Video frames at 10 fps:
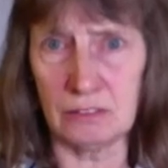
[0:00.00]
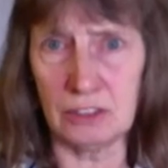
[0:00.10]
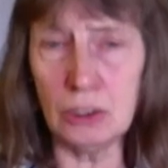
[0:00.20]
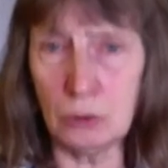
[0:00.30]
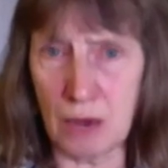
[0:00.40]

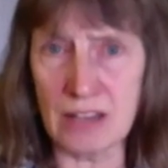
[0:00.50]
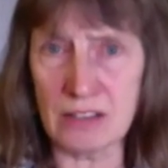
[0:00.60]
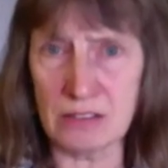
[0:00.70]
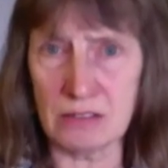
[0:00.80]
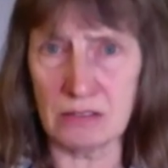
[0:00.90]

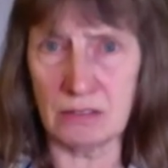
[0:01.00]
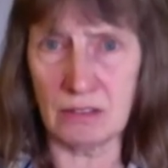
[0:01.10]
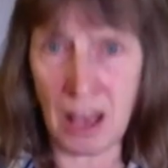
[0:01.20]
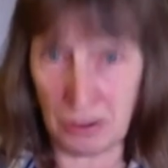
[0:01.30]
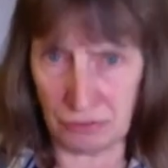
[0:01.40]
US
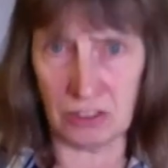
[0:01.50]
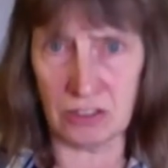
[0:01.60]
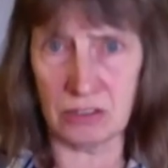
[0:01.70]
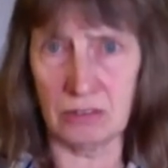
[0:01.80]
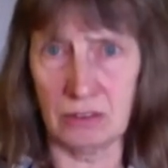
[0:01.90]

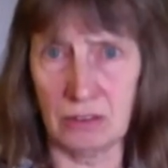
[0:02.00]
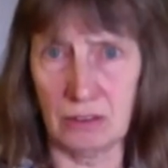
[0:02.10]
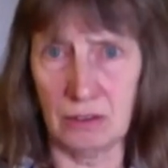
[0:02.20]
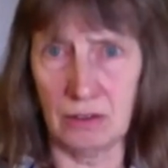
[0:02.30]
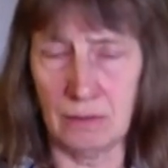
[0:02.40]
effort.
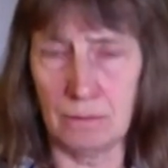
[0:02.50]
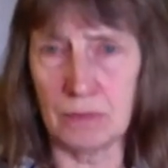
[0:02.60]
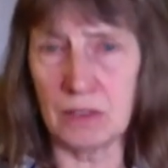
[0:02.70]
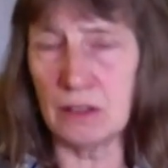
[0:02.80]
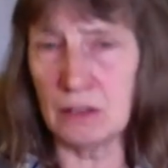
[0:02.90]

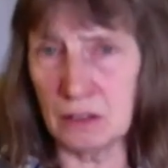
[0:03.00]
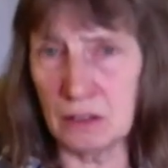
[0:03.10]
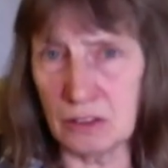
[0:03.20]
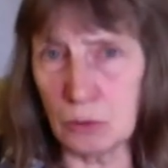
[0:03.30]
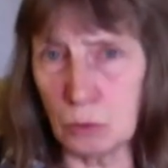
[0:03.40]

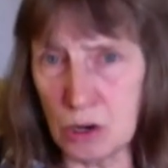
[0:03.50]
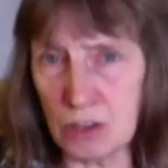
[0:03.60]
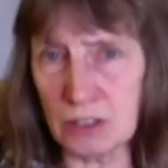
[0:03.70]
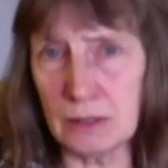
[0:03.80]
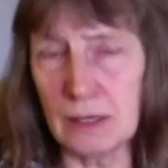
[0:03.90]
The, the
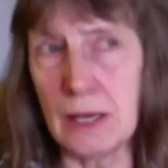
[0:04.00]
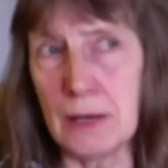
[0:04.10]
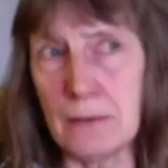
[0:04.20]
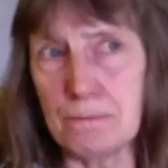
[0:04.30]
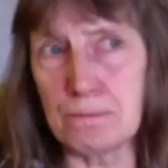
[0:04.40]
work,
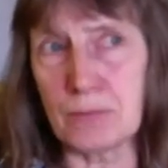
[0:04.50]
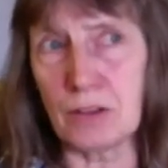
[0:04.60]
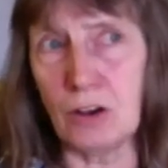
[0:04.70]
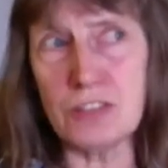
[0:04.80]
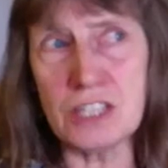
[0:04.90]

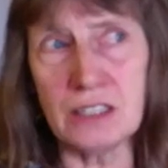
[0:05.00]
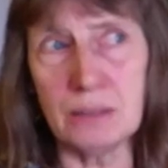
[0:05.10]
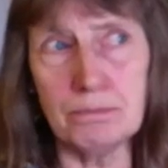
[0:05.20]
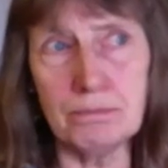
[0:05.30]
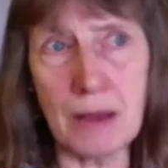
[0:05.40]
obviously, the
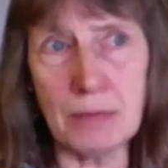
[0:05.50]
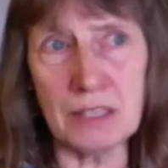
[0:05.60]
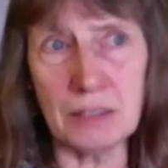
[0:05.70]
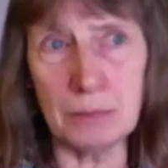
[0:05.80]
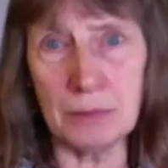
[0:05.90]
map,
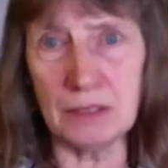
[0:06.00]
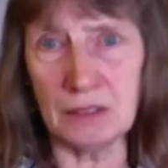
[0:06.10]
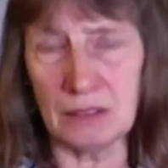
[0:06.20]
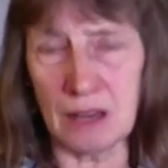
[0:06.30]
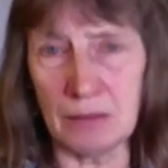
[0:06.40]
there'd been
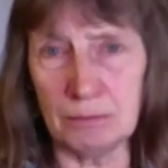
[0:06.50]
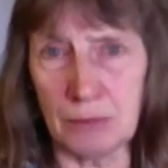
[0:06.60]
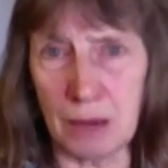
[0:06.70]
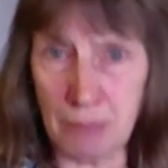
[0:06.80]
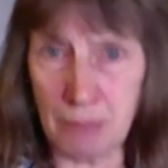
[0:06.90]
a, a,
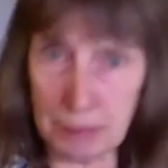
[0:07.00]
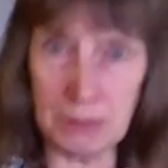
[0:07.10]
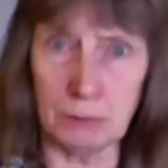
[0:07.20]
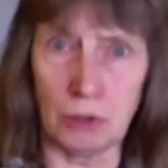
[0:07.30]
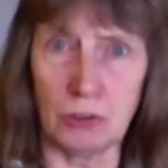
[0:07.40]
a
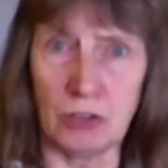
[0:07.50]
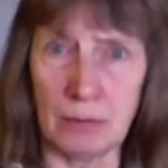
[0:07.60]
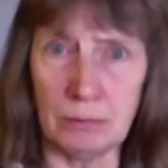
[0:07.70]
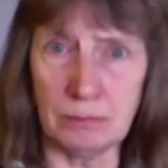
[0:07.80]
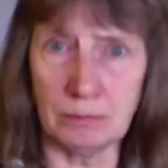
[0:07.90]
mapping
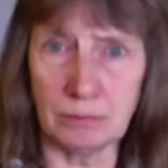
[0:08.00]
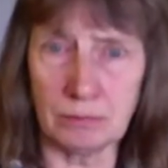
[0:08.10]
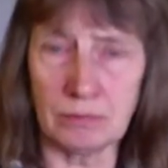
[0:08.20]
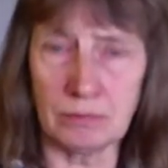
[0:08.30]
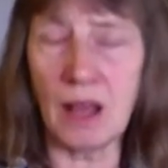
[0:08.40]
program,
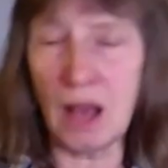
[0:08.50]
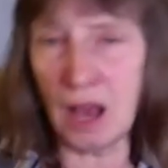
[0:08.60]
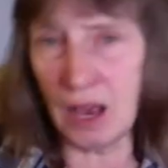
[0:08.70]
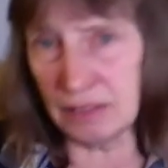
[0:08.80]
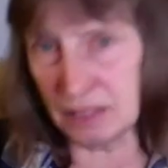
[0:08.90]

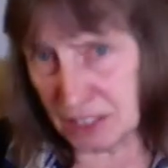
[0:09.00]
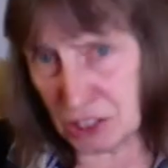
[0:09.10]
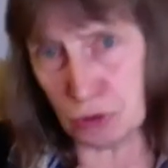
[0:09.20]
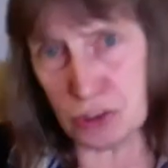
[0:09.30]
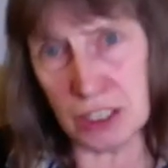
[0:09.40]
and the
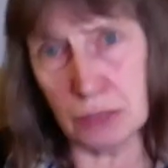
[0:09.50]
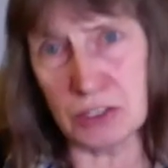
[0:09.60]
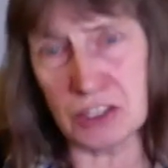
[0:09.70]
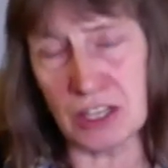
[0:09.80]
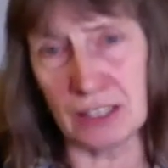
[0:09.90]
initial
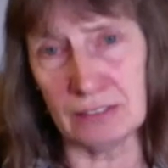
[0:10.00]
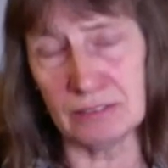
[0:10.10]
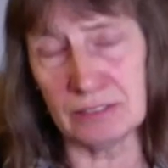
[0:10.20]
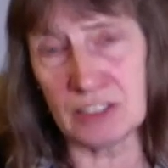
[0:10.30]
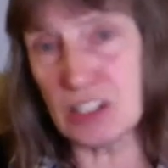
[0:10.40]
sequencing
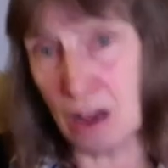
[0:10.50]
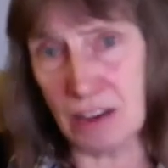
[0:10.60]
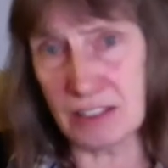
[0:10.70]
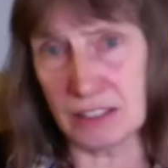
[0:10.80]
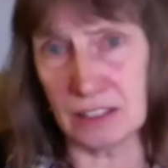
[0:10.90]

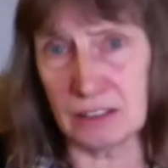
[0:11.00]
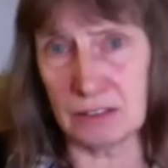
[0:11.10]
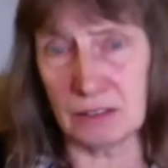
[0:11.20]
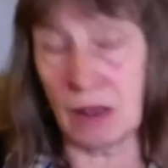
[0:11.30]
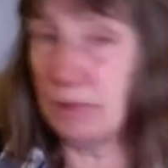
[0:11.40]
started,
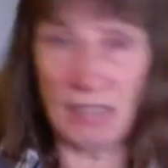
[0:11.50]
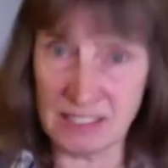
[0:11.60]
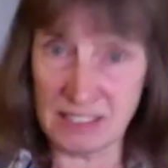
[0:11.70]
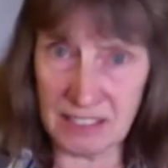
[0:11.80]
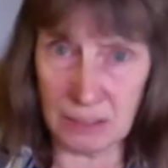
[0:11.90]
I mean, as
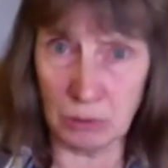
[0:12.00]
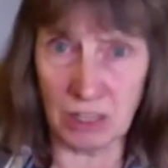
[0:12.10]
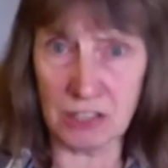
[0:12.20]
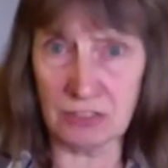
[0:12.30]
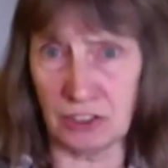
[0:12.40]
it did with
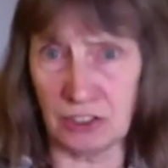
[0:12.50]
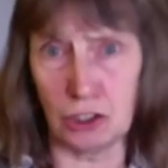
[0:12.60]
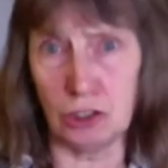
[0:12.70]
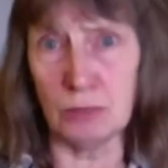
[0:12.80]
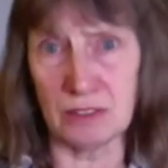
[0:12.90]
us for the
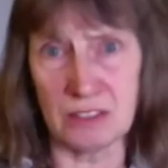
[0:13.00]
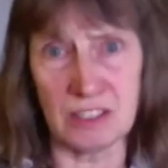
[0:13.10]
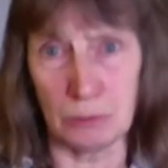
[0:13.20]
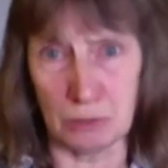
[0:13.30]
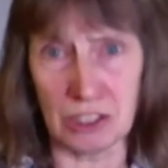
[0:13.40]
human
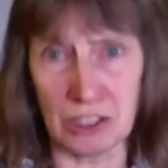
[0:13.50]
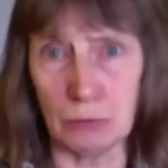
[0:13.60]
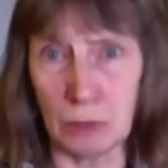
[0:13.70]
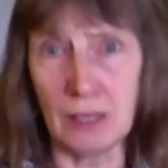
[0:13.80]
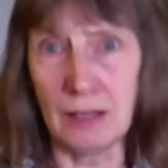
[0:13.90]
sequencing, we